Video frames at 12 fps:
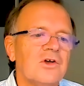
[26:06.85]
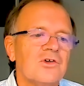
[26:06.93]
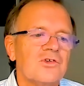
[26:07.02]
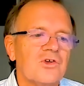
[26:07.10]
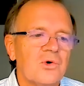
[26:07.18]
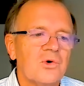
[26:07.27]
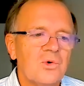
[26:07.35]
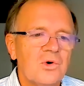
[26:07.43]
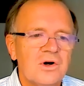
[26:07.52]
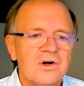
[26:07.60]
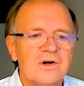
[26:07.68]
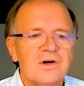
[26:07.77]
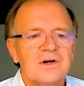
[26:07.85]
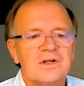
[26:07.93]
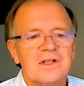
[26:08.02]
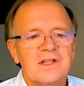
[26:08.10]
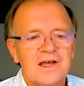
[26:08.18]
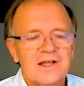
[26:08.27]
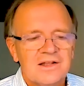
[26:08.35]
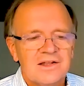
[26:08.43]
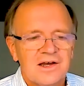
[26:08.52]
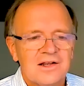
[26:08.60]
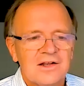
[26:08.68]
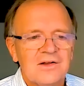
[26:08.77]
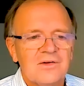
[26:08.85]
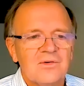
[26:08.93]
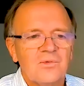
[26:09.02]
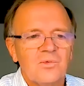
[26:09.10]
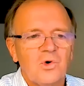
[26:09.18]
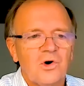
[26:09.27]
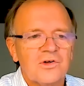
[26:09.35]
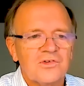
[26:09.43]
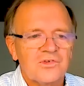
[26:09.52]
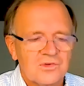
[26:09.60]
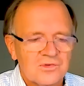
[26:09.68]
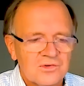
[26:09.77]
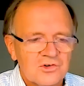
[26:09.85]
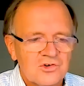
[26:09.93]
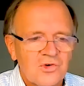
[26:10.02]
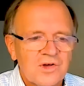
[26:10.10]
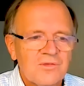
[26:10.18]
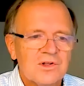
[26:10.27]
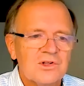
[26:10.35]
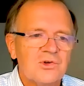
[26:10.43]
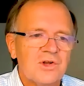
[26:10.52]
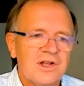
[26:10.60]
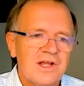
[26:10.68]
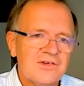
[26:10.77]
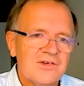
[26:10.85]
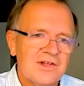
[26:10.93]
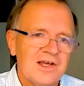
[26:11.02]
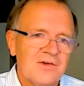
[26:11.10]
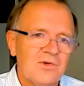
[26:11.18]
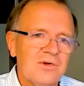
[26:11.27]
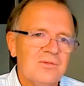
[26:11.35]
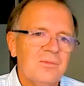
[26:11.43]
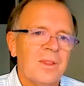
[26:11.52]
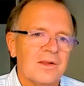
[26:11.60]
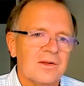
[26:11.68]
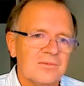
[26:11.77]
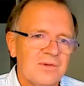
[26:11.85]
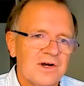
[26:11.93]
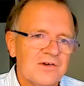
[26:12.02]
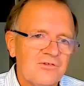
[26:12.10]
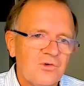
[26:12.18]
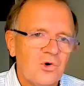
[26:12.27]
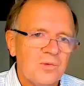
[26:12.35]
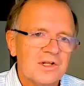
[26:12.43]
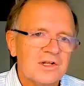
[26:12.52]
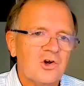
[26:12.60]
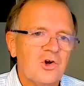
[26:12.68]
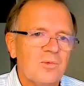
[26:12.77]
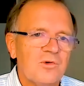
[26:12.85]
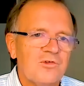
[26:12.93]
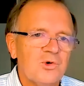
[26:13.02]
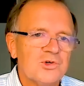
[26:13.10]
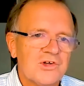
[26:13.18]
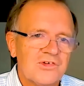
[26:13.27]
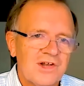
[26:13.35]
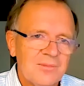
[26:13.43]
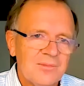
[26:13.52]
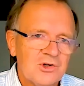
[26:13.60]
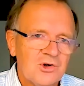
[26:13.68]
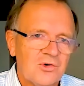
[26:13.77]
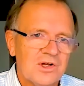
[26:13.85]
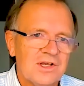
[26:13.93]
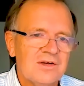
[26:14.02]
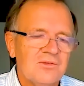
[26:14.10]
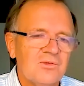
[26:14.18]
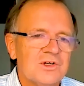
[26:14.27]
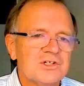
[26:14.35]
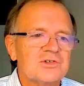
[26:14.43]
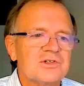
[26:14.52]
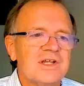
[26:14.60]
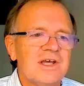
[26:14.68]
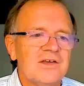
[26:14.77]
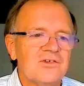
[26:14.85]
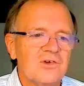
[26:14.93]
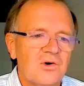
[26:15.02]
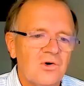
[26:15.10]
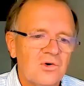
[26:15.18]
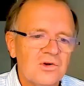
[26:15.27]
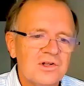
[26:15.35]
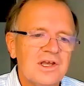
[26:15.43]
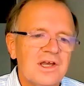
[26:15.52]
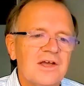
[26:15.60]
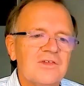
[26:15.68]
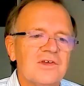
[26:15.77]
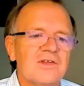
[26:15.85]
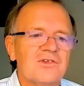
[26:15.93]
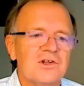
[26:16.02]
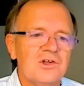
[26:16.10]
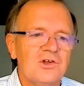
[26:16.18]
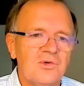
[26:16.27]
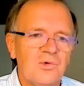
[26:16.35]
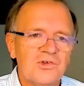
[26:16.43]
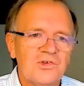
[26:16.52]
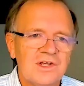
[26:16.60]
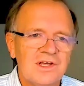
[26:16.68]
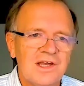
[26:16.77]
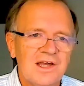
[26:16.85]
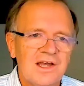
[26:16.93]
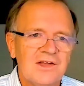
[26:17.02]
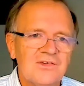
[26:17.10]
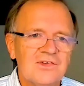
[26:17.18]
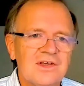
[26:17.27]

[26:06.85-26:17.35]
So that then was driven to the next level by forming the Global Futures Laboratory, which takes all the assets that the university has